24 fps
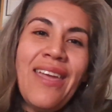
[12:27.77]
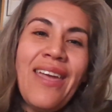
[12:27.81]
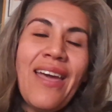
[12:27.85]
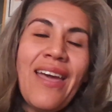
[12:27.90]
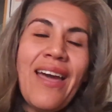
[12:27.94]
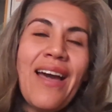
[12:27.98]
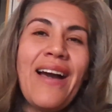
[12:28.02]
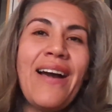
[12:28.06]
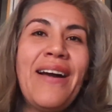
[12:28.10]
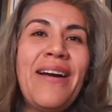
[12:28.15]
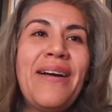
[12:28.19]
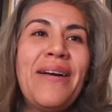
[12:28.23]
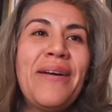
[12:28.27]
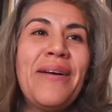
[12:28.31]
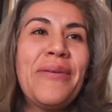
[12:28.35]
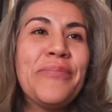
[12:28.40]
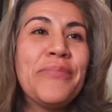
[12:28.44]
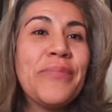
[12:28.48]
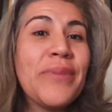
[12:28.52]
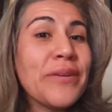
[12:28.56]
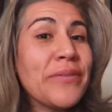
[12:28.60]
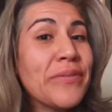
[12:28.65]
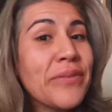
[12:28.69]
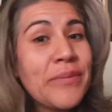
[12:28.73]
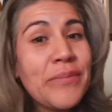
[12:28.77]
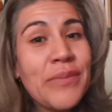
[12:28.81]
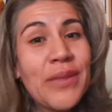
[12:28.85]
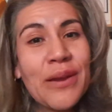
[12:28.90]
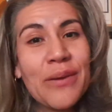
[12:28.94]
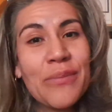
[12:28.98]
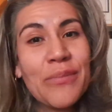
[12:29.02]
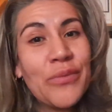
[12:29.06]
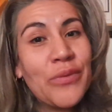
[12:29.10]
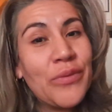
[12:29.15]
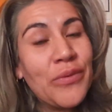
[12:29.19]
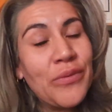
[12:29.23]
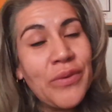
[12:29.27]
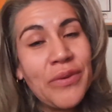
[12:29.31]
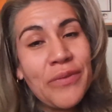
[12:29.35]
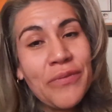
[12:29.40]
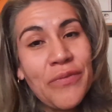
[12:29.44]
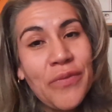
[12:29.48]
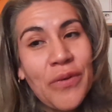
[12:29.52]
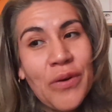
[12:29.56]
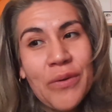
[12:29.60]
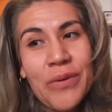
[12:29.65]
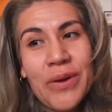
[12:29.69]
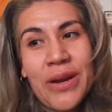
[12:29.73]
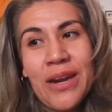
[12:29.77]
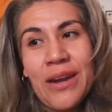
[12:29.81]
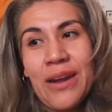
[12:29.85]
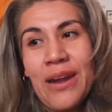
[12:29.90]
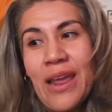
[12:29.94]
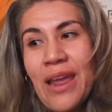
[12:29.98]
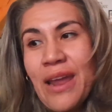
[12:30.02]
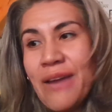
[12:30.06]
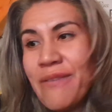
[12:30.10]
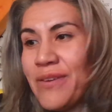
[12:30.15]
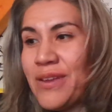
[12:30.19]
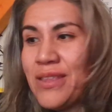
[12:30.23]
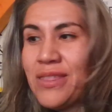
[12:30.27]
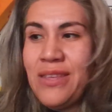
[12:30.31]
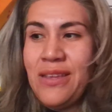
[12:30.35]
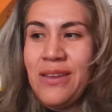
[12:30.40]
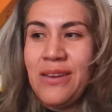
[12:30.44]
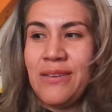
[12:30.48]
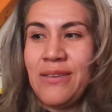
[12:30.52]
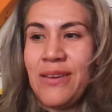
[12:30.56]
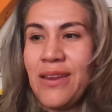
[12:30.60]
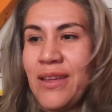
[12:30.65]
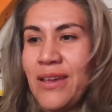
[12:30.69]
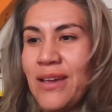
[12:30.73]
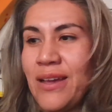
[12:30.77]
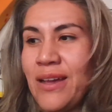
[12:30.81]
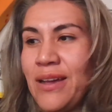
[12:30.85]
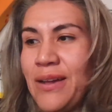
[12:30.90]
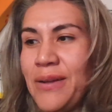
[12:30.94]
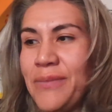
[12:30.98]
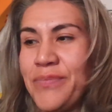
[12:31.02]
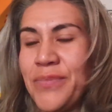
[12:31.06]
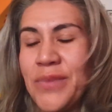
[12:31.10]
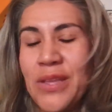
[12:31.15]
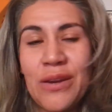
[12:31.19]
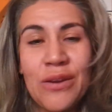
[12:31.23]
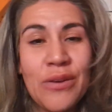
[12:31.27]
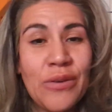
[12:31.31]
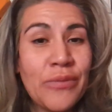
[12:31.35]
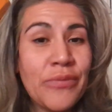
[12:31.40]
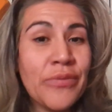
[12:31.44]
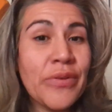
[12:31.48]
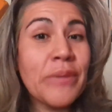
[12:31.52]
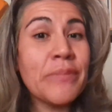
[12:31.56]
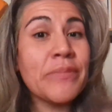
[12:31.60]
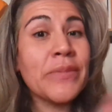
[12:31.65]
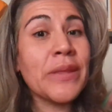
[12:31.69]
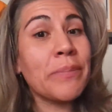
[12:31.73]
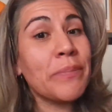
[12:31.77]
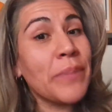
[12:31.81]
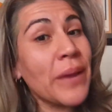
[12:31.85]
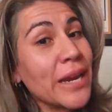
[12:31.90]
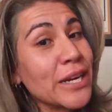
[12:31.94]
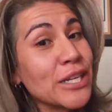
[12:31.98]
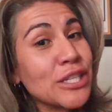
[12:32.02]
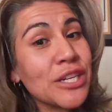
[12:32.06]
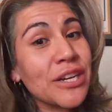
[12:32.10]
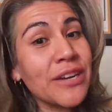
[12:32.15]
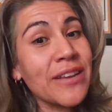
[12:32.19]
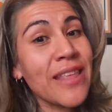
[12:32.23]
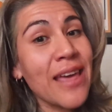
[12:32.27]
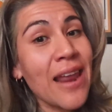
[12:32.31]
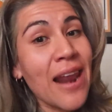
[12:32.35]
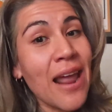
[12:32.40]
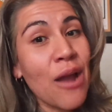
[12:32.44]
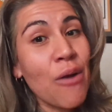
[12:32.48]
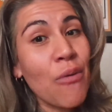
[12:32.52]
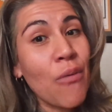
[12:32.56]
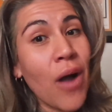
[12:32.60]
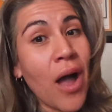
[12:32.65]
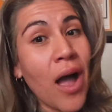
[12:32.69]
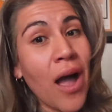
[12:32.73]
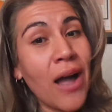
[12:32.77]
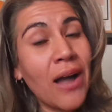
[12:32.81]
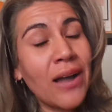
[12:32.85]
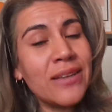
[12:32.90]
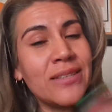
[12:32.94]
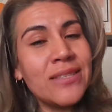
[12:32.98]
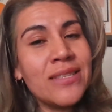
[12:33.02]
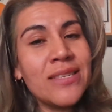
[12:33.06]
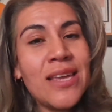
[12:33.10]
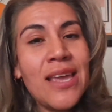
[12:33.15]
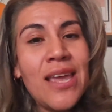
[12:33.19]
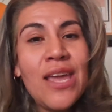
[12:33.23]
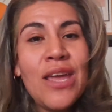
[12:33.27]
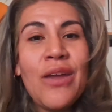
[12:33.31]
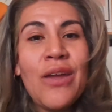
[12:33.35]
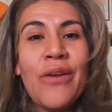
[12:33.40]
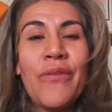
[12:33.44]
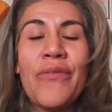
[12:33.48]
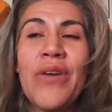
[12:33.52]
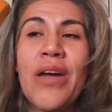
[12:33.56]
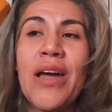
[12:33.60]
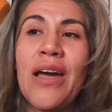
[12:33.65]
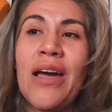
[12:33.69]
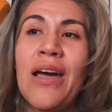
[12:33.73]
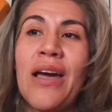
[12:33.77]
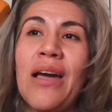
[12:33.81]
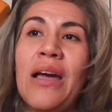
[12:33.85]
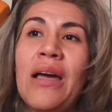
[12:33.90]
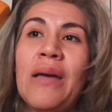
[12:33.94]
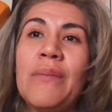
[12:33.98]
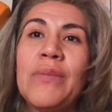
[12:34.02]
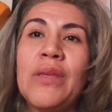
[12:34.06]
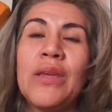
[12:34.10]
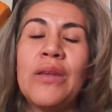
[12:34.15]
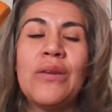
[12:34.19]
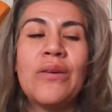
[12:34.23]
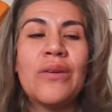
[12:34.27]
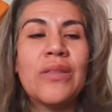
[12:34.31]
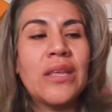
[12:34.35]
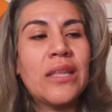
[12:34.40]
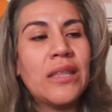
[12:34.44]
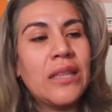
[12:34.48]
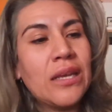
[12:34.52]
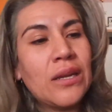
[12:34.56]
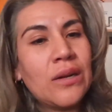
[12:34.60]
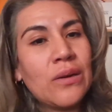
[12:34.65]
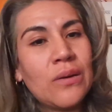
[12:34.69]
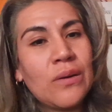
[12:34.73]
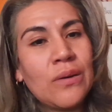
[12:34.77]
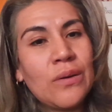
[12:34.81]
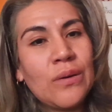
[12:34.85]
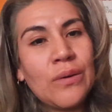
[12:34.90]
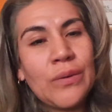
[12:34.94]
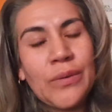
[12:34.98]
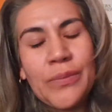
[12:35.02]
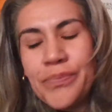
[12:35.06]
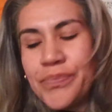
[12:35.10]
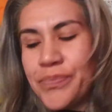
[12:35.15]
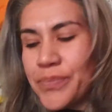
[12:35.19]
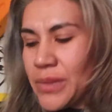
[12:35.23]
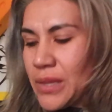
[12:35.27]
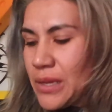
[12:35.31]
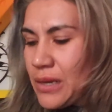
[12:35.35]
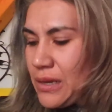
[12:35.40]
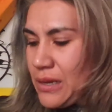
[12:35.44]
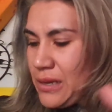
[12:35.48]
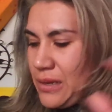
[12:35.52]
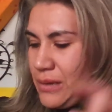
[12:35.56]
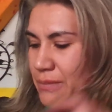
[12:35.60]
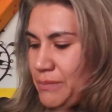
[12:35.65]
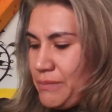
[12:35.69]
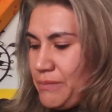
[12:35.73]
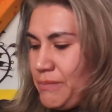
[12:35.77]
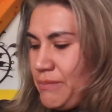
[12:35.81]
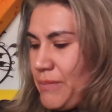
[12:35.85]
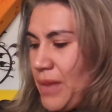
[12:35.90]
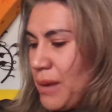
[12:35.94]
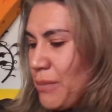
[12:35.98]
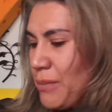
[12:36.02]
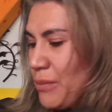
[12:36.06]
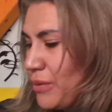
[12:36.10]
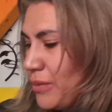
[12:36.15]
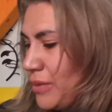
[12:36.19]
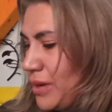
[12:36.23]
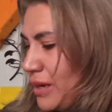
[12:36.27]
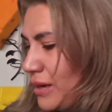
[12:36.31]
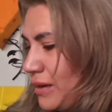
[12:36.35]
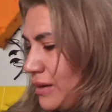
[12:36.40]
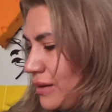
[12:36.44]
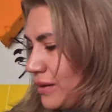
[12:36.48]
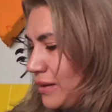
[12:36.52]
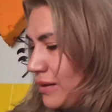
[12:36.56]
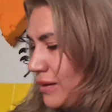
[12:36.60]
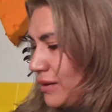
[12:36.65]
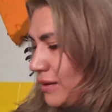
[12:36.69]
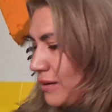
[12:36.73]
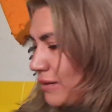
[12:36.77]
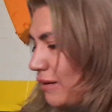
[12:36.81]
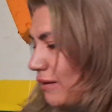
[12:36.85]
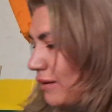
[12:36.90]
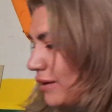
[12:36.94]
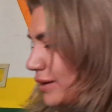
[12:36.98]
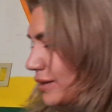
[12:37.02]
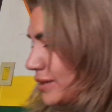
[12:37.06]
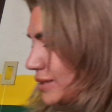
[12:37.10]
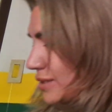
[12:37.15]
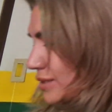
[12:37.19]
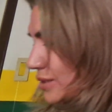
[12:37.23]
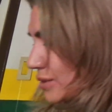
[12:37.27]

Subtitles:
But from there moving forward, everything, from the picture that I want, from the little memory cards,